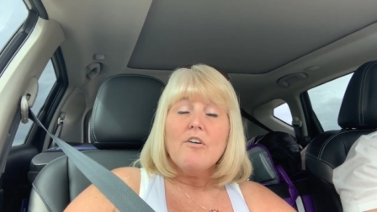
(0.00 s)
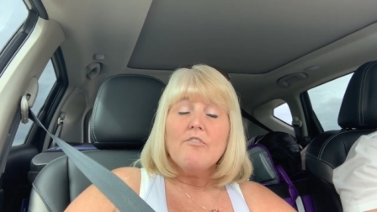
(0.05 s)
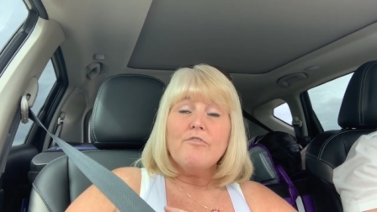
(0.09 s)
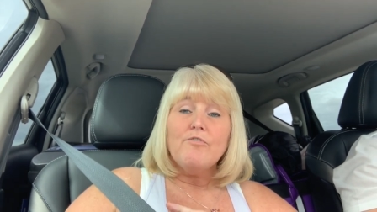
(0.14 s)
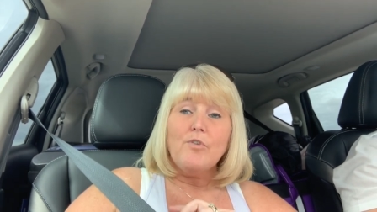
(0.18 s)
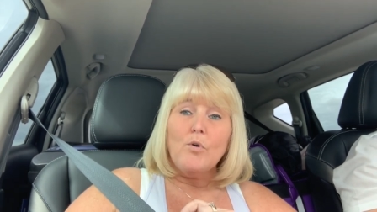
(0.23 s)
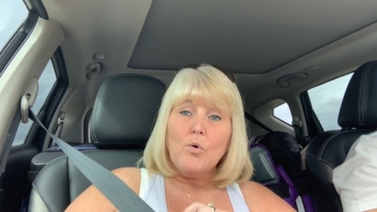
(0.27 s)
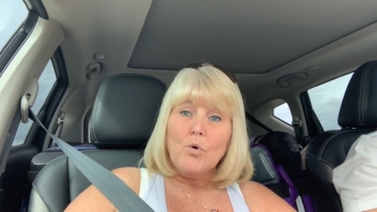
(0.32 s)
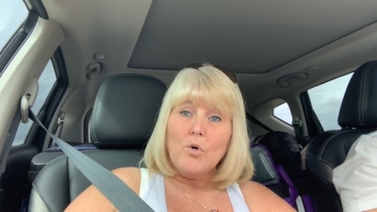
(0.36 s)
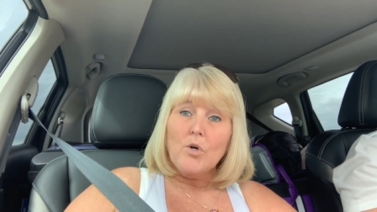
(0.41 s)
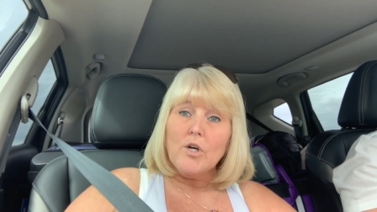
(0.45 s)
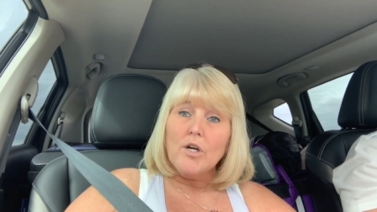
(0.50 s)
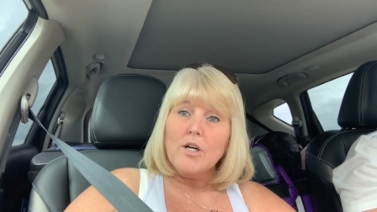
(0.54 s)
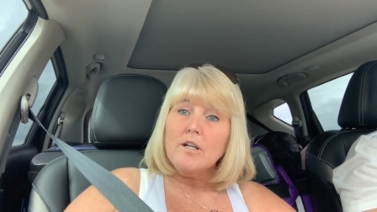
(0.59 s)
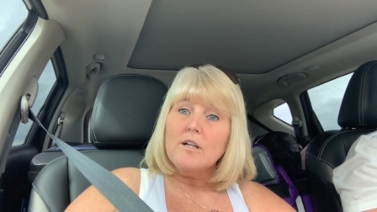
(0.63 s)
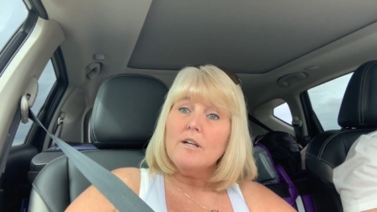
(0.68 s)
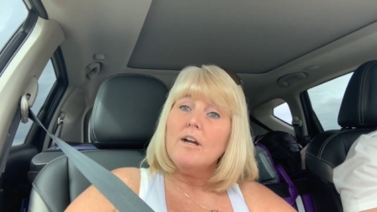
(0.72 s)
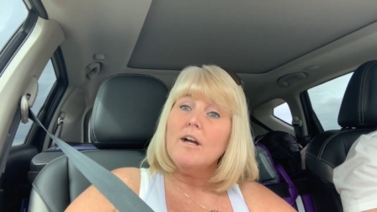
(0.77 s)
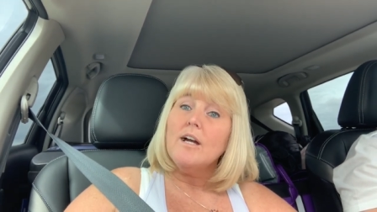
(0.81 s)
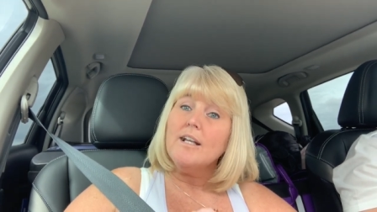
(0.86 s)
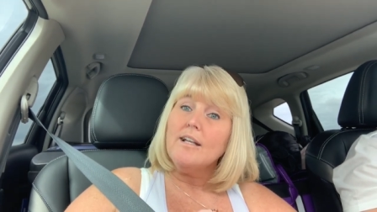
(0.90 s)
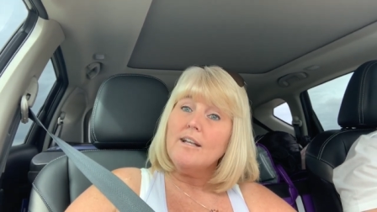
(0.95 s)

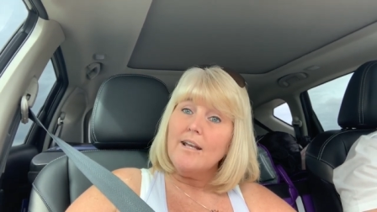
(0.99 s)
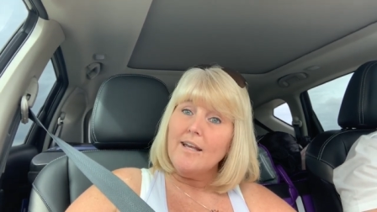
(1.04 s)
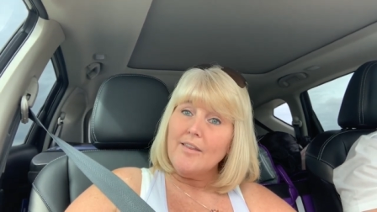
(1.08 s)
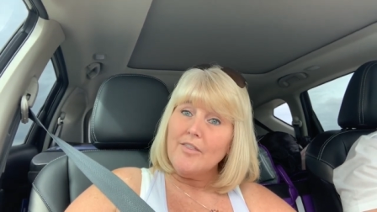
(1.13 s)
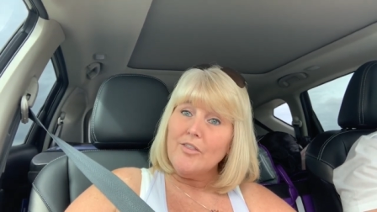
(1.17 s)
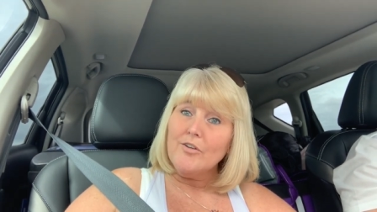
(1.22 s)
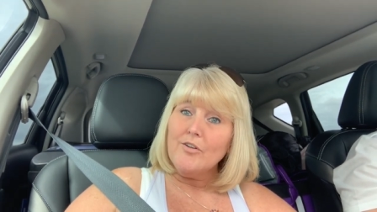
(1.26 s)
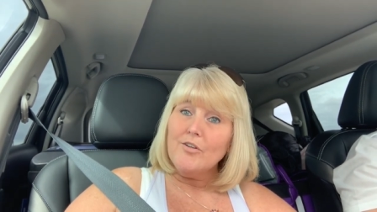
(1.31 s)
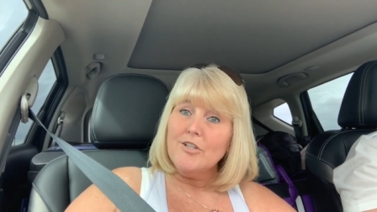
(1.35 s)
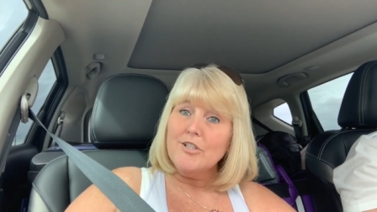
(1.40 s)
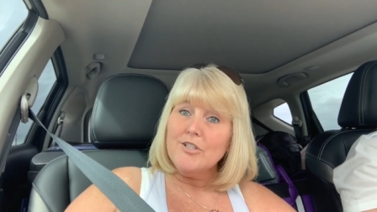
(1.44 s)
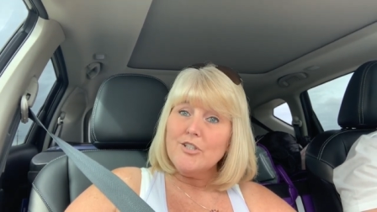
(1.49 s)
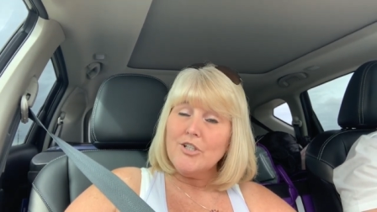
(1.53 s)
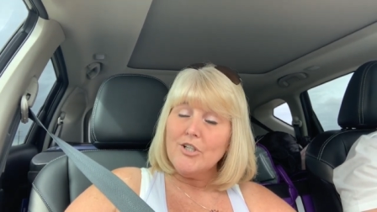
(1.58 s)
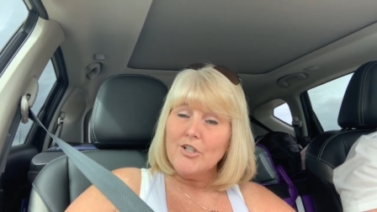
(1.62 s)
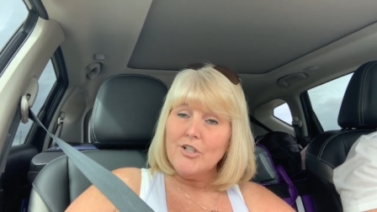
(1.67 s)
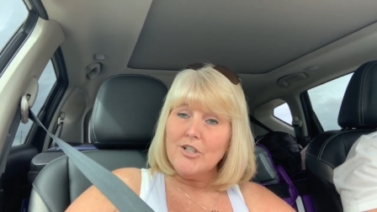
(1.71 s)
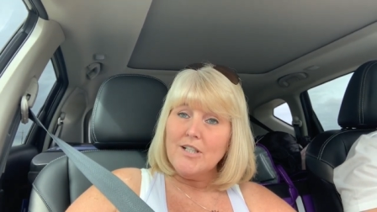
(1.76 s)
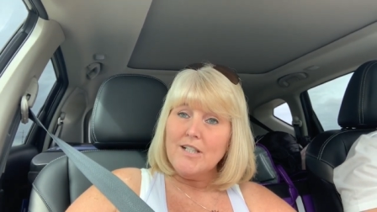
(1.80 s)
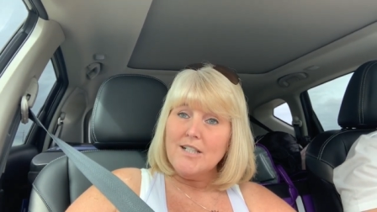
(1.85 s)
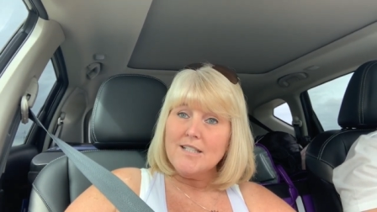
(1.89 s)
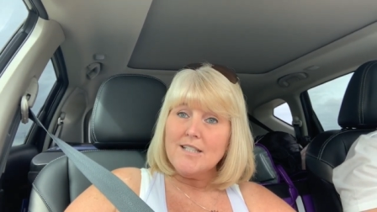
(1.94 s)
for unethical
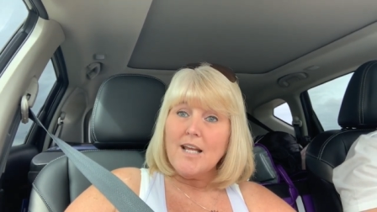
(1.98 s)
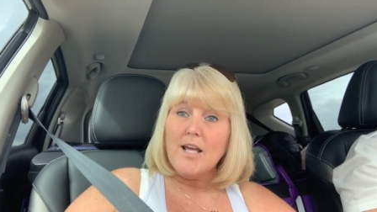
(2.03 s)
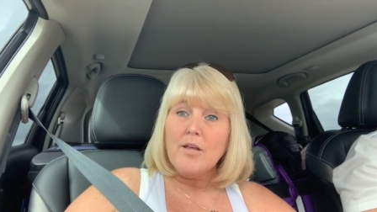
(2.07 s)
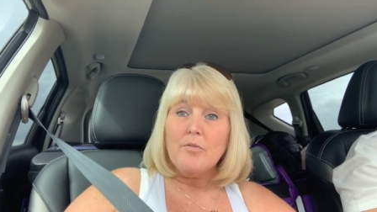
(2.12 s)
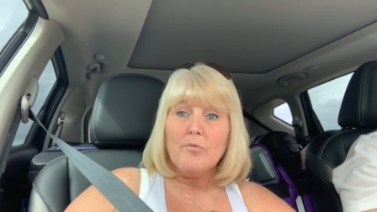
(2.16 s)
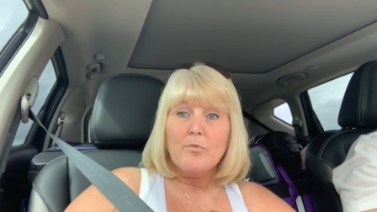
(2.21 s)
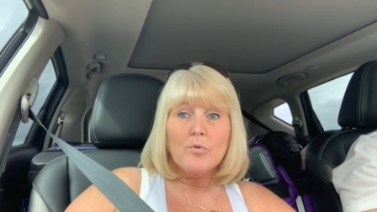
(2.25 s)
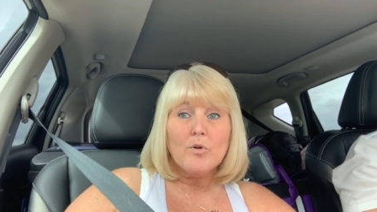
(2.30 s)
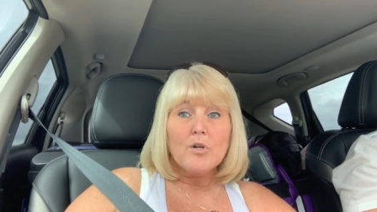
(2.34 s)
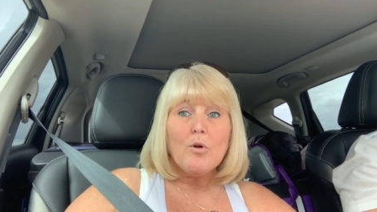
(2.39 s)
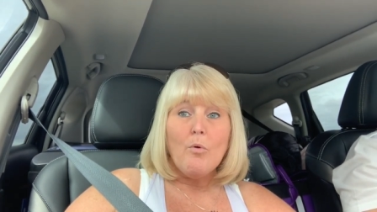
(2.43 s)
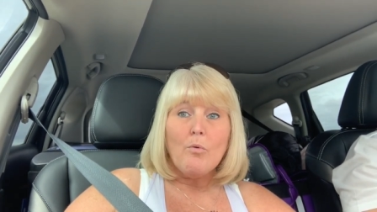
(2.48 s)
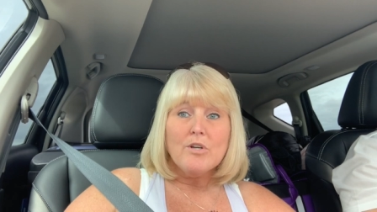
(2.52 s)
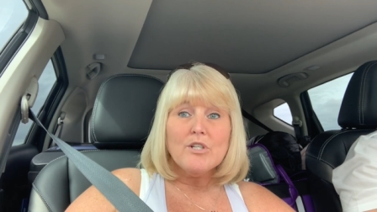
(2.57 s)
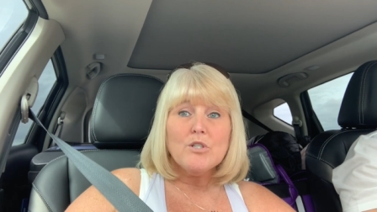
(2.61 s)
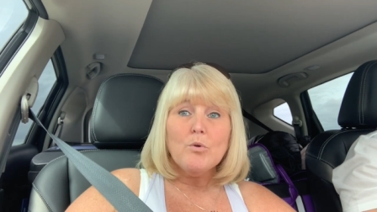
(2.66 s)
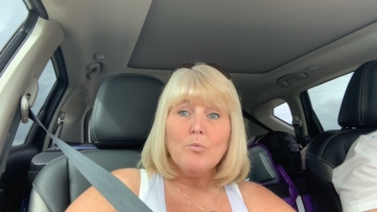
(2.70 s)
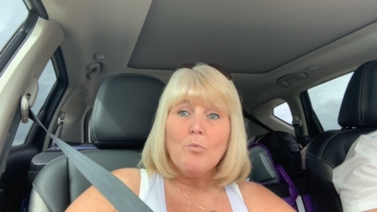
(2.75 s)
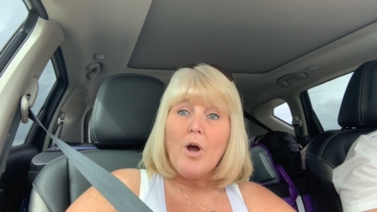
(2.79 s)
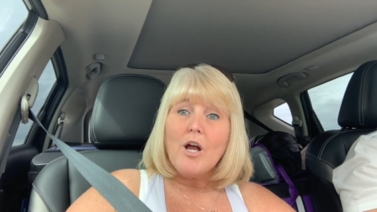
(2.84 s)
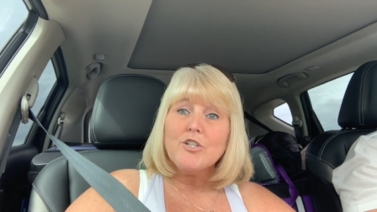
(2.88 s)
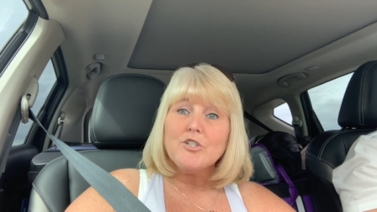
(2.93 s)
attorneys, and we're going
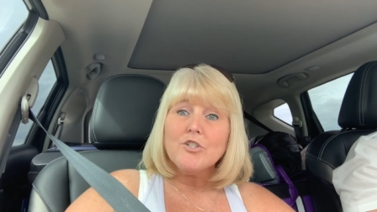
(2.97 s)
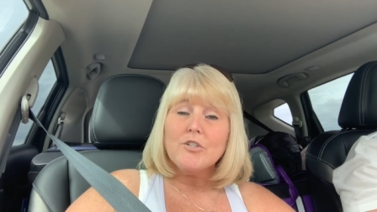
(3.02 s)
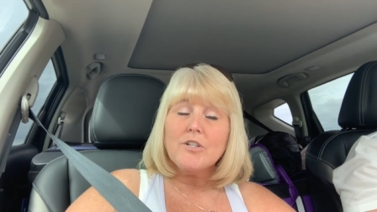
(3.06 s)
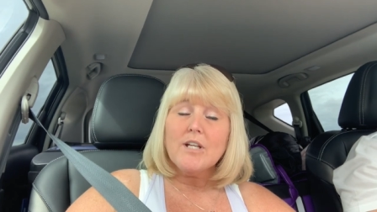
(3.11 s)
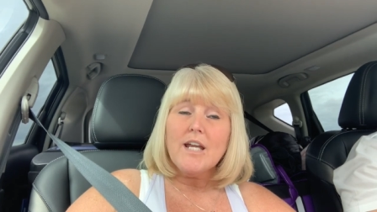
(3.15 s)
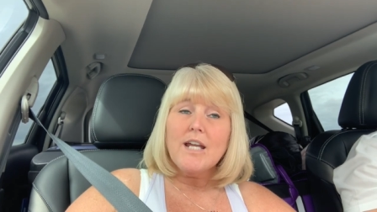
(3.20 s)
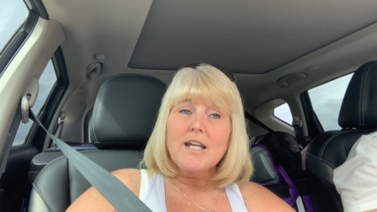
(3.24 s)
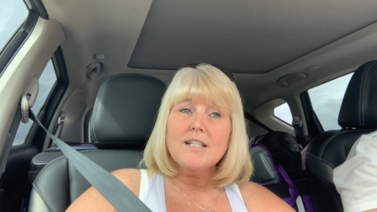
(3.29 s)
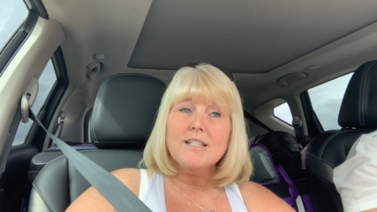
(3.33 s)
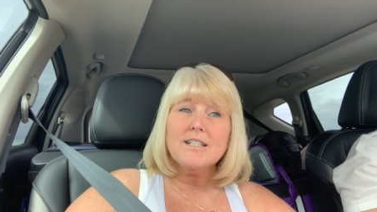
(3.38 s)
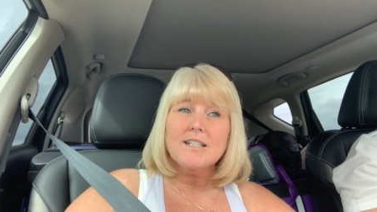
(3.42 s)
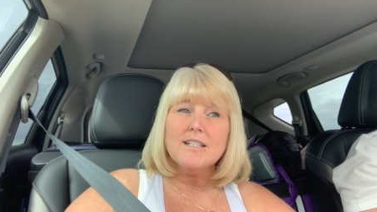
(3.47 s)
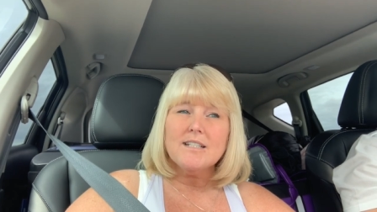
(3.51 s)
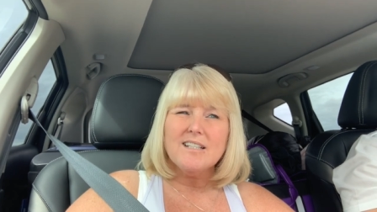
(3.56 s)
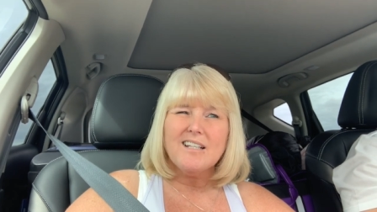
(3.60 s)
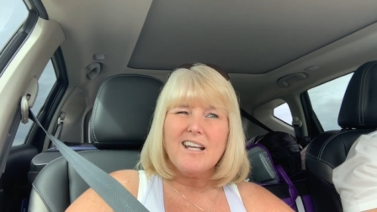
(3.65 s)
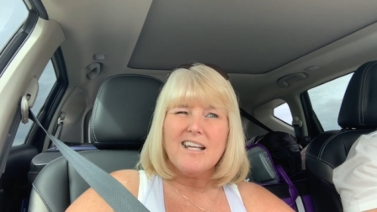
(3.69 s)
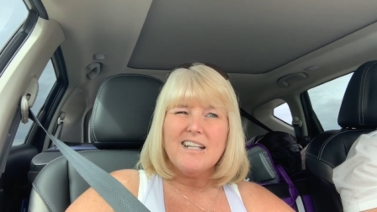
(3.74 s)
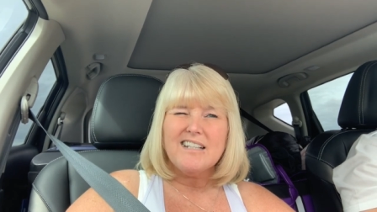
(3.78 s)
to watch her cases